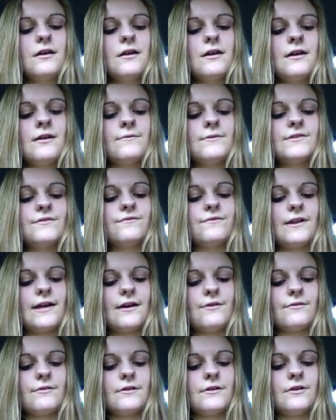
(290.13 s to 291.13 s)
It was a
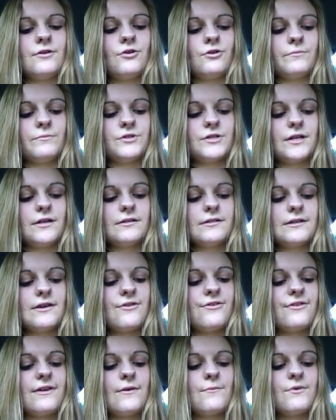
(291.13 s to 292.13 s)
flower, an object, a
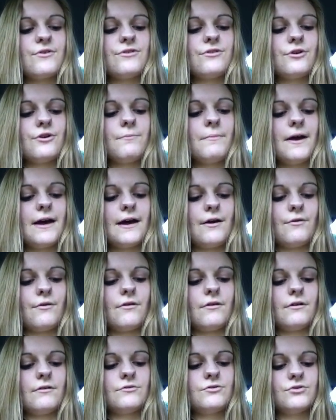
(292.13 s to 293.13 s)
thing with no
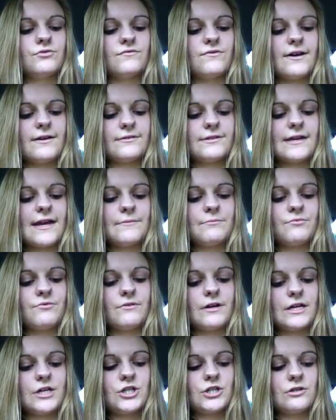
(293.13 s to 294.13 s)
power to rouse
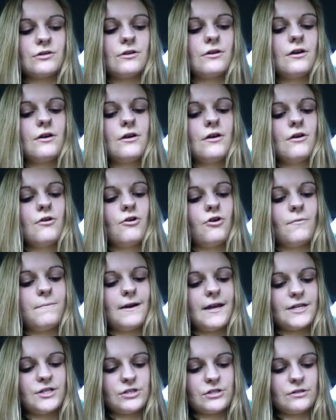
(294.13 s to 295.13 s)
admiration or
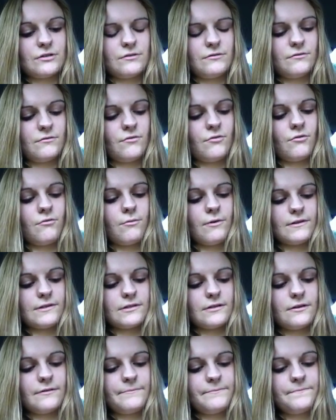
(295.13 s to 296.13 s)
pleasure or
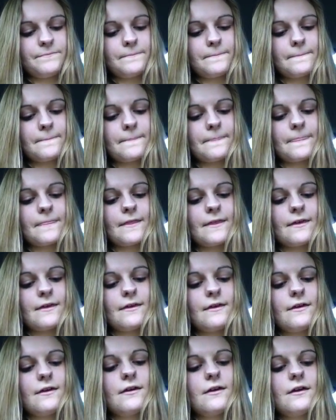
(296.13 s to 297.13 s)
wonder.
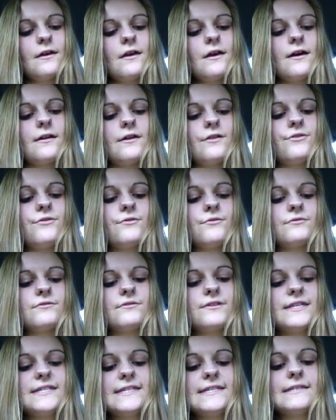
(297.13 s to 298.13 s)
And I thought,
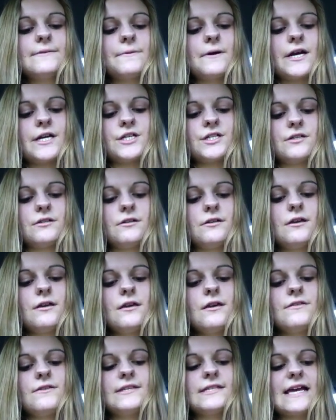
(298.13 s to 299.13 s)
this is depression,
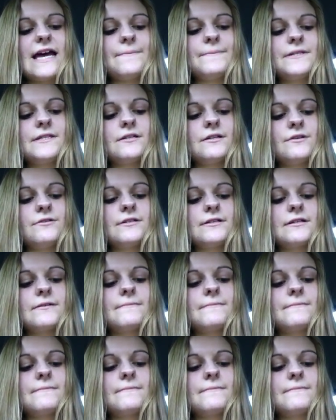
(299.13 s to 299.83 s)
this absolute and